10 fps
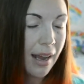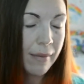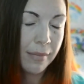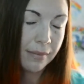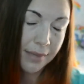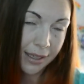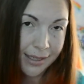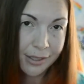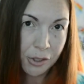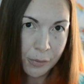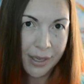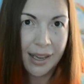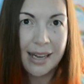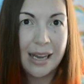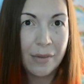I'm at least assuming.
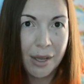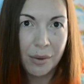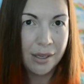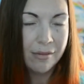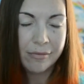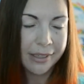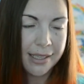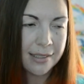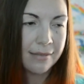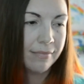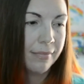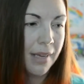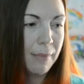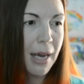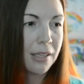I doubt they would release
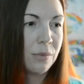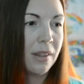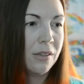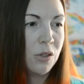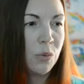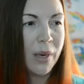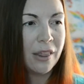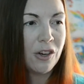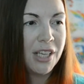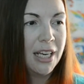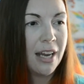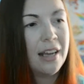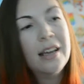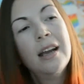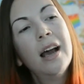a box with 2013 on it.